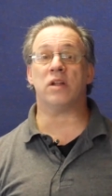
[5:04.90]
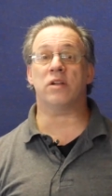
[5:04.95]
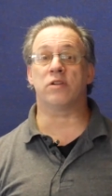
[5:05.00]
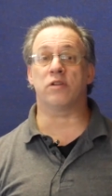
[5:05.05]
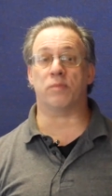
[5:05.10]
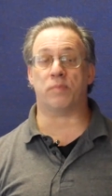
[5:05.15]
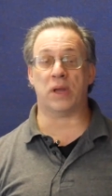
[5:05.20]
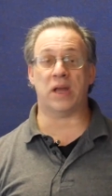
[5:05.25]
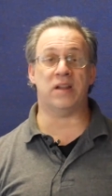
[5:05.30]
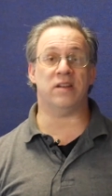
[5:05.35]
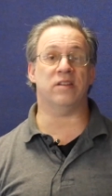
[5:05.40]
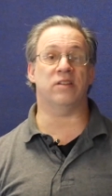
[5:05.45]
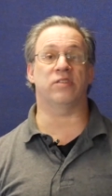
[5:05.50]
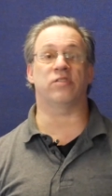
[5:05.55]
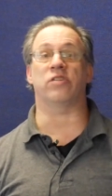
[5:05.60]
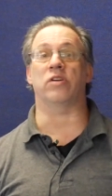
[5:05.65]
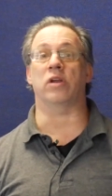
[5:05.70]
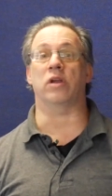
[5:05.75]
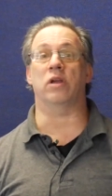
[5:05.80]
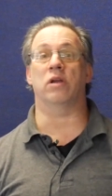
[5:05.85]

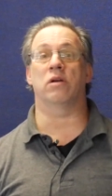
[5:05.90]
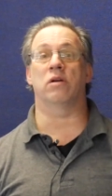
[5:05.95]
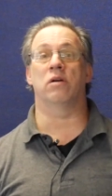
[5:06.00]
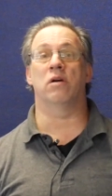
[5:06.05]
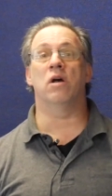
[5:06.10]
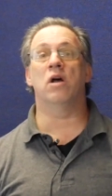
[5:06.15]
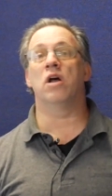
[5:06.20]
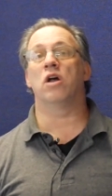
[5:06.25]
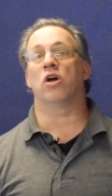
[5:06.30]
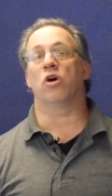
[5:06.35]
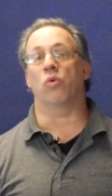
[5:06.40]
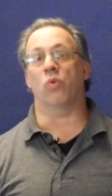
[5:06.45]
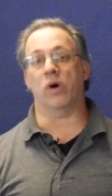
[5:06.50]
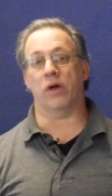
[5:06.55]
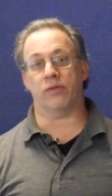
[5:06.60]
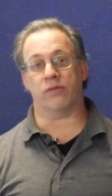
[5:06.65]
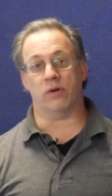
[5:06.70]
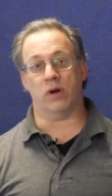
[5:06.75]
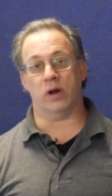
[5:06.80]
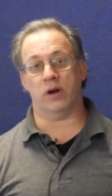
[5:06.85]
Dependency,
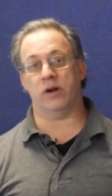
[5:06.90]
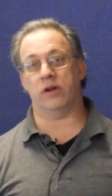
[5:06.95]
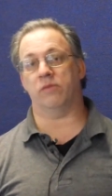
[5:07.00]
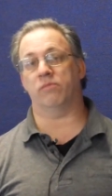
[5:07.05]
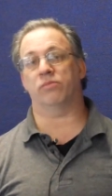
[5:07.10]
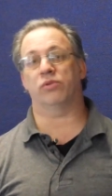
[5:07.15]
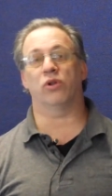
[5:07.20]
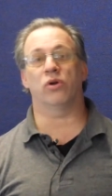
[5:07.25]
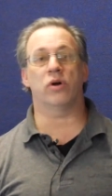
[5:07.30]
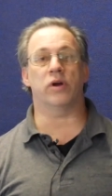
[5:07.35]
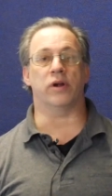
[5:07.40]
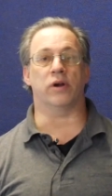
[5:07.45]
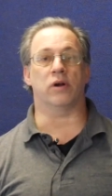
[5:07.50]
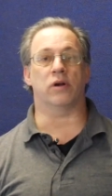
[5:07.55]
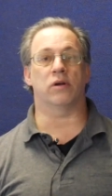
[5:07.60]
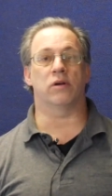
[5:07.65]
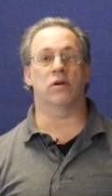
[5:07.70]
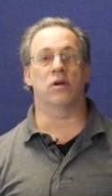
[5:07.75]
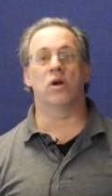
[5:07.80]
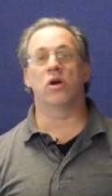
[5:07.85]
whether on an
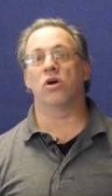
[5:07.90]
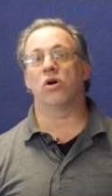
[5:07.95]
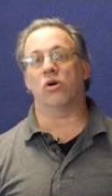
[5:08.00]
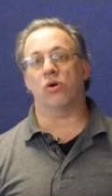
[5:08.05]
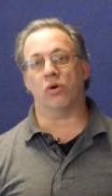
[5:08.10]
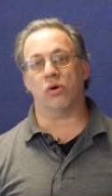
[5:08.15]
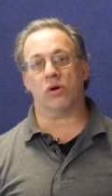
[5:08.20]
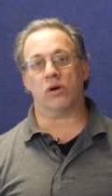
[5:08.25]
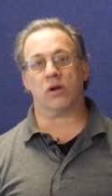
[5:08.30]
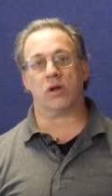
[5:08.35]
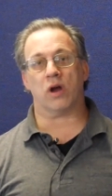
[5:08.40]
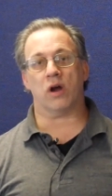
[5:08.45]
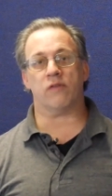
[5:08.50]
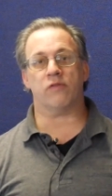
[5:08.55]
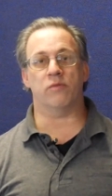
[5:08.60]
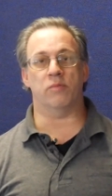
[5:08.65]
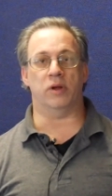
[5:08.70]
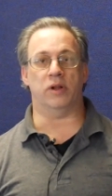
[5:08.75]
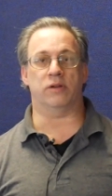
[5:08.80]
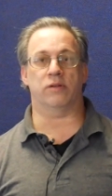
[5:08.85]
employer or a
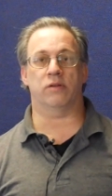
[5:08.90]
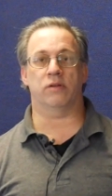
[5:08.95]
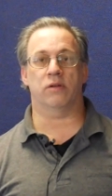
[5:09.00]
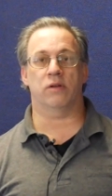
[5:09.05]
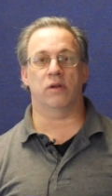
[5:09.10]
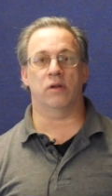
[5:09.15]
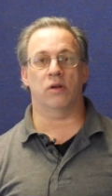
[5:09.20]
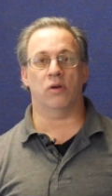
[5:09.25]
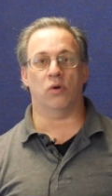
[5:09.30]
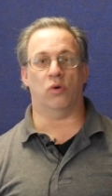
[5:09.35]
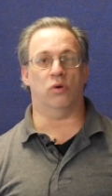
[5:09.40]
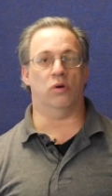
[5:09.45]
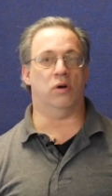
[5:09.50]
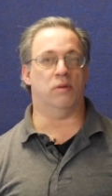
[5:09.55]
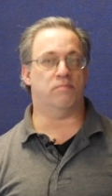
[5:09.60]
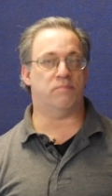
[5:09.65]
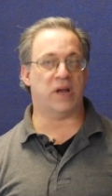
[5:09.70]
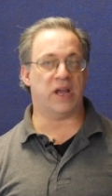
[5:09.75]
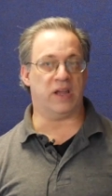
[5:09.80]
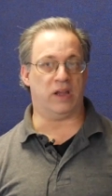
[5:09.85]
government or a
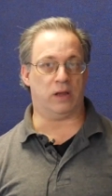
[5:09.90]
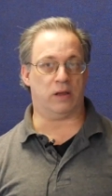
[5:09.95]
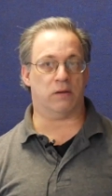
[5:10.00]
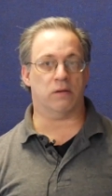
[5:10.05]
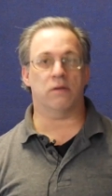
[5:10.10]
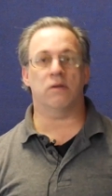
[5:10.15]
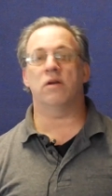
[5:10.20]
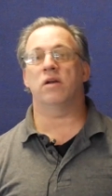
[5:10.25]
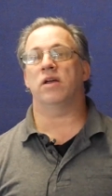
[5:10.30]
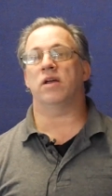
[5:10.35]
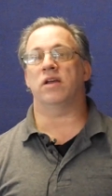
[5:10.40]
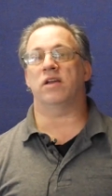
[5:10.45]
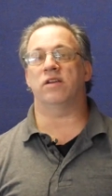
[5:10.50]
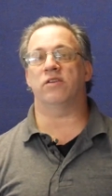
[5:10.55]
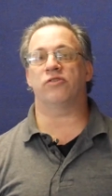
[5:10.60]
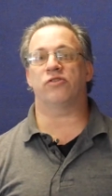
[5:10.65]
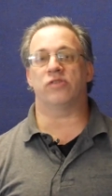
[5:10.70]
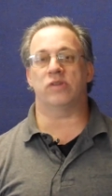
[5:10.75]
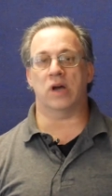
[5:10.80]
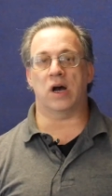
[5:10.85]
bank,
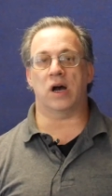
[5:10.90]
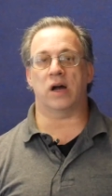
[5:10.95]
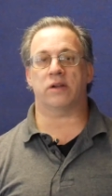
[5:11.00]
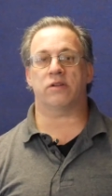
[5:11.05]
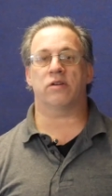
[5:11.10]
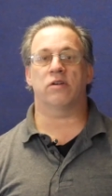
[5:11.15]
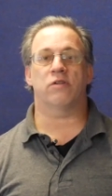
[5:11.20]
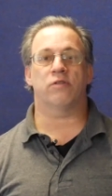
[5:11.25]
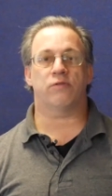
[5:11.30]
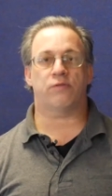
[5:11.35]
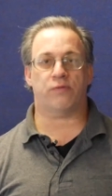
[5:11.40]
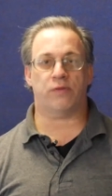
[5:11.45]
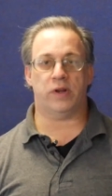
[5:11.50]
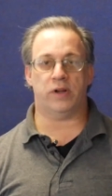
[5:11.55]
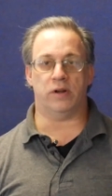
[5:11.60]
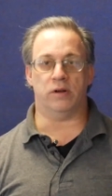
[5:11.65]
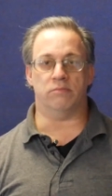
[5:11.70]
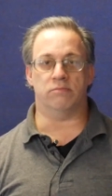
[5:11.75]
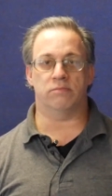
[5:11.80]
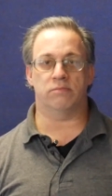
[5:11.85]
is not
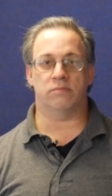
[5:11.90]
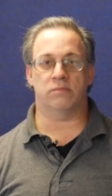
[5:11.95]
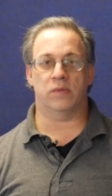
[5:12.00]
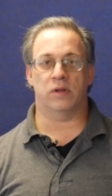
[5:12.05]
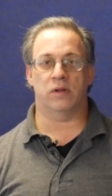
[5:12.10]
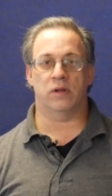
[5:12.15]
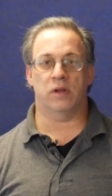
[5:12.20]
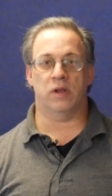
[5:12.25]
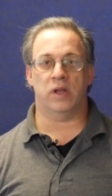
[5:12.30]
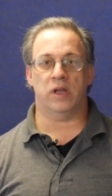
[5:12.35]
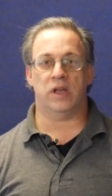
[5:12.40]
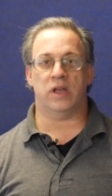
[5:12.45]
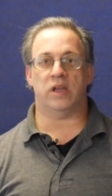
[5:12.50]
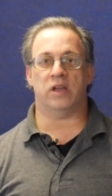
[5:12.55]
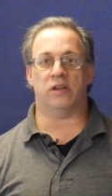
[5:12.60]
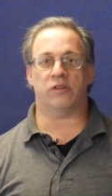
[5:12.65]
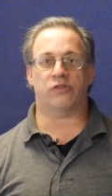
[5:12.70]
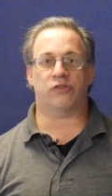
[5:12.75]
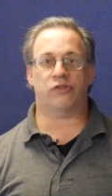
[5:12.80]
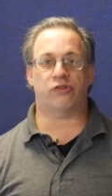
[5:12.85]
freedom.
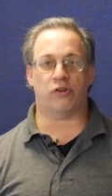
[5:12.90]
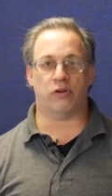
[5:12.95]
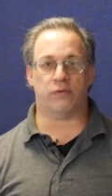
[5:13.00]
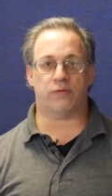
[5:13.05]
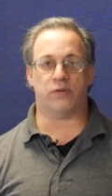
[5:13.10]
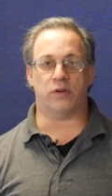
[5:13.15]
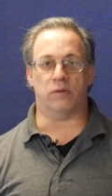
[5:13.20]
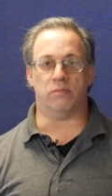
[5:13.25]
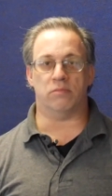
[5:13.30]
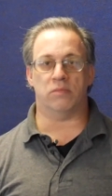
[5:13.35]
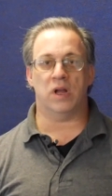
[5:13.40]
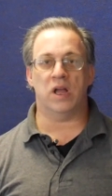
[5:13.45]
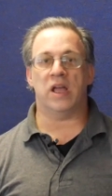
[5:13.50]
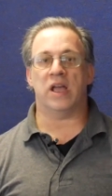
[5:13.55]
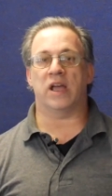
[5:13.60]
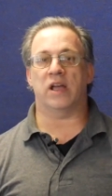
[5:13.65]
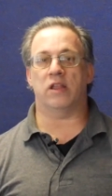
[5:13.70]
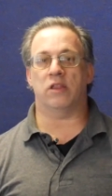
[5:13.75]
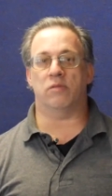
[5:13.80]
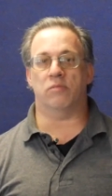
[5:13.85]
It's serfdom.
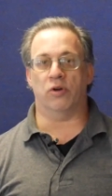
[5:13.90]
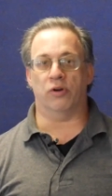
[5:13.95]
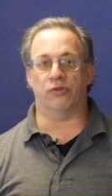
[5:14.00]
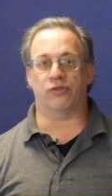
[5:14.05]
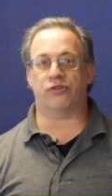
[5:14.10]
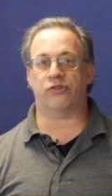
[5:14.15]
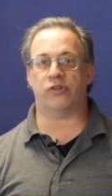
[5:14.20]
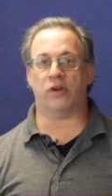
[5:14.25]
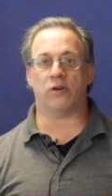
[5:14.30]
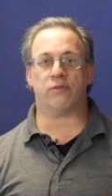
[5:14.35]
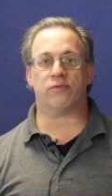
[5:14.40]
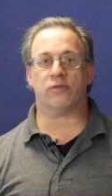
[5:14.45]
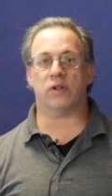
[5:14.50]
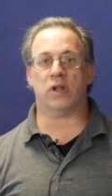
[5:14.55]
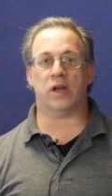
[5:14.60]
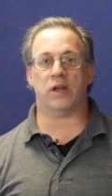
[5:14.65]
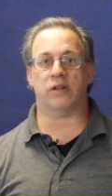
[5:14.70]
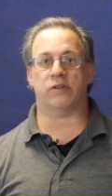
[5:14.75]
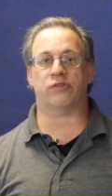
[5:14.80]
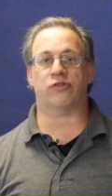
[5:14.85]
And the most
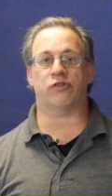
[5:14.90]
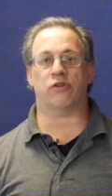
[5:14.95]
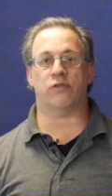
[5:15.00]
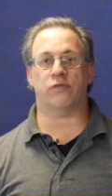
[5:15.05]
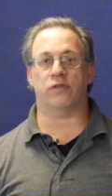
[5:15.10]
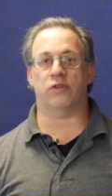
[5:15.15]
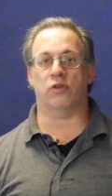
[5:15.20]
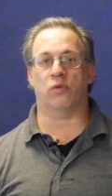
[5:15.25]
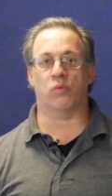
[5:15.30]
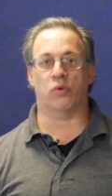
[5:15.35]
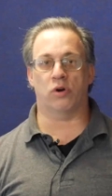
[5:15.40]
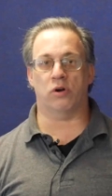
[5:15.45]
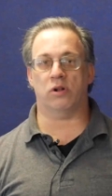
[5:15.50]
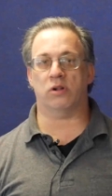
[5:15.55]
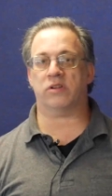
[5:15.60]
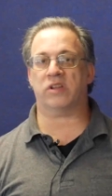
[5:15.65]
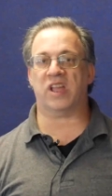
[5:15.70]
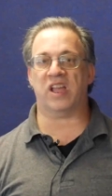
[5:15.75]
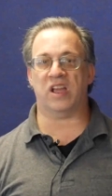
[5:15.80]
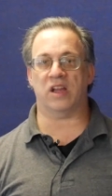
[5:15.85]
self-reliant serf in the
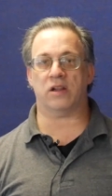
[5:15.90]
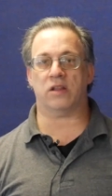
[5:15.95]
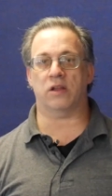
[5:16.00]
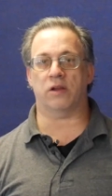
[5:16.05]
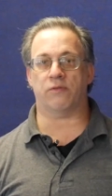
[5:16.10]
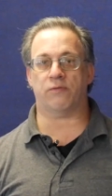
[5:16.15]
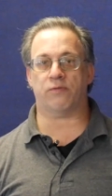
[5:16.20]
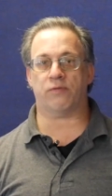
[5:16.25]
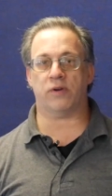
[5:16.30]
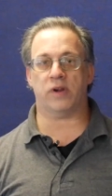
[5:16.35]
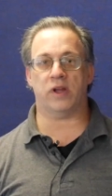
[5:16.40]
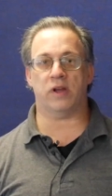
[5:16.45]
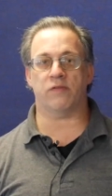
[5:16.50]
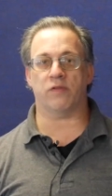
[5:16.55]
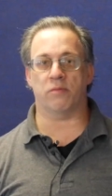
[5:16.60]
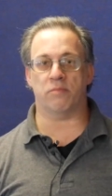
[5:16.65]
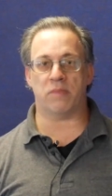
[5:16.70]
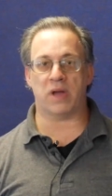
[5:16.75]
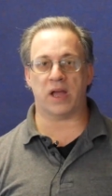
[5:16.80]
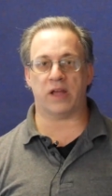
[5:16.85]
world can't get free of
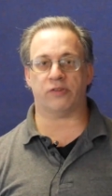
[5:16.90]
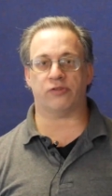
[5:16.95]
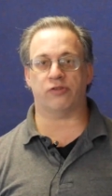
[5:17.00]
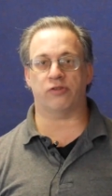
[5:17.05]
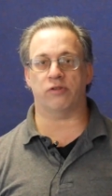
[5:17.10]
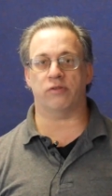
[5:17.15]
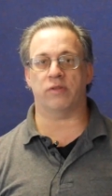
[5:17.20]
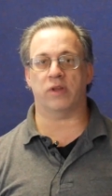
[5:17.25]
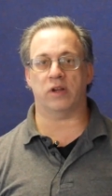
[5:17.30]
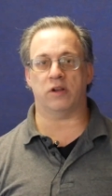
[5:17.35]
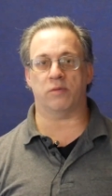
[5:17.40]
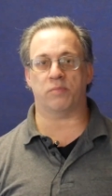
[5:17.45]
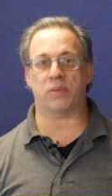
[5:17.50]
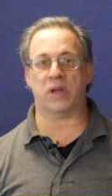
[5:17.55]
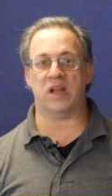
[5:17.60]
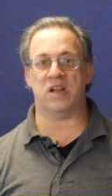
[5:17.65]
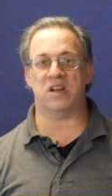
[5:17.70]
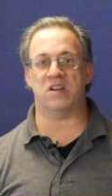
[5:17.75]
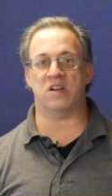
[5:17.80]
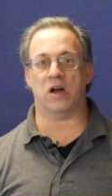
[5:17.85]
a master they
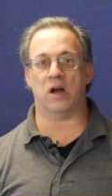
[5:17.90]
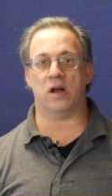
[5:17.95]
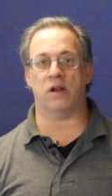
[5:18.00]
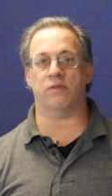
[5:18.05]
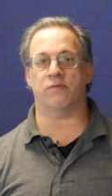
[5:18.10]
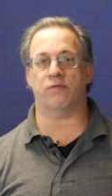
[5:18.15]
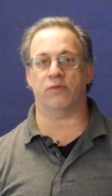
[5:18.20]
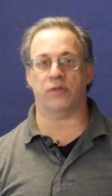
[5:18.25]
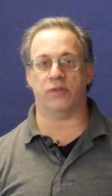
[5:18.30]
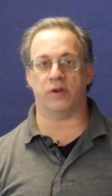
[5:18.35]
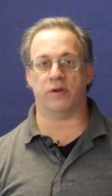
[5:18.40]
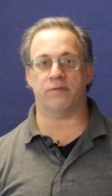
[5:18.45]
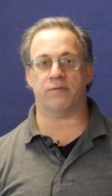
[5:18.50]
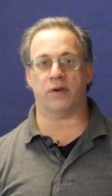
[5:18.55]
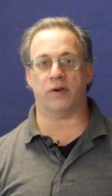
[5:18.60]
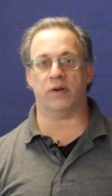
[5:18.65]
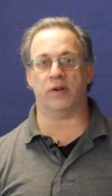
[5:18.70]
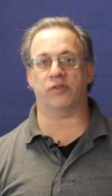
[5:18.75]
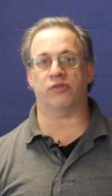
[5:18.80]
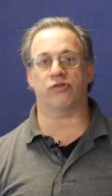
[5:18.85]
depend on for their
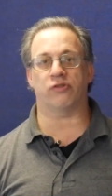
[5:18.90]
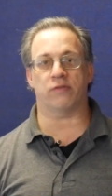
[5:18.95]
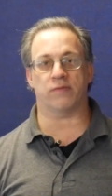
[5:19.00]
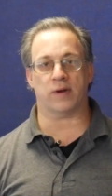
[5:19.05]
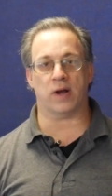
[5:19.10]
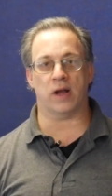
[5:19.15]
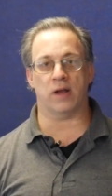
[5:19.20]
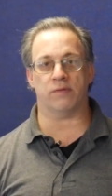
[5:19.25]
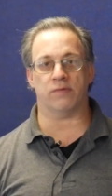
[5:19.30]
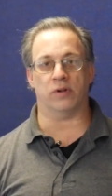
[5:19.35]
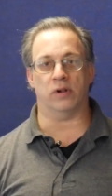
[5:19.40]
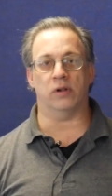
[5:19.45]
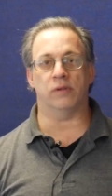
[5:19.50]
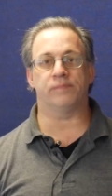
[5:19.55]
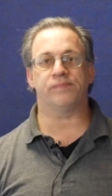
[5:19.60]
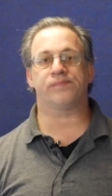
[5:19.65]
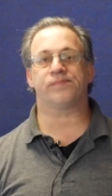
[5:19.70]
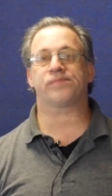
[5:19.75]
very survival.